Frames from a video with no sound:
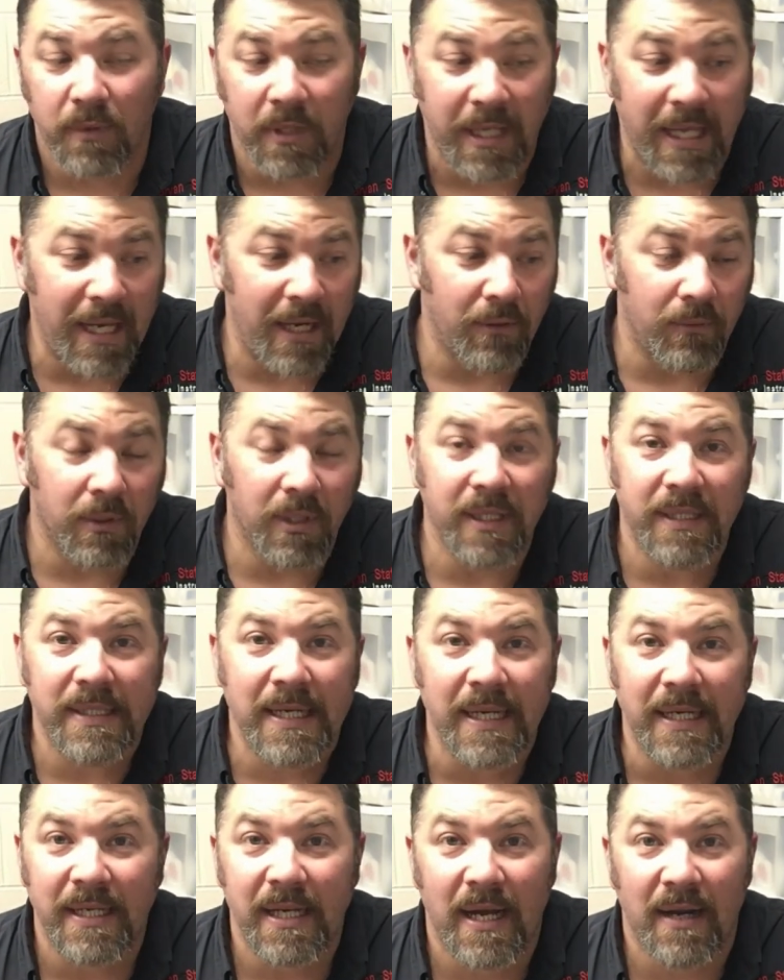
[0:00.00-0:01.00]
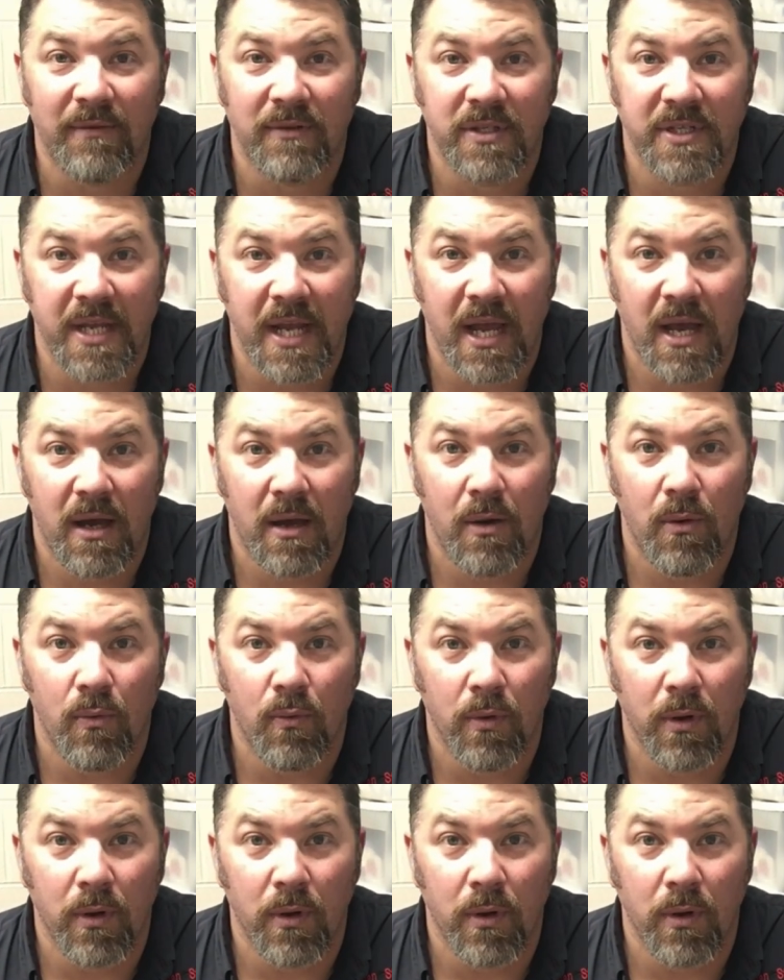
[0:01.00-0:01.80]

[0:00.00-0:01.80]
We can't really take divers out.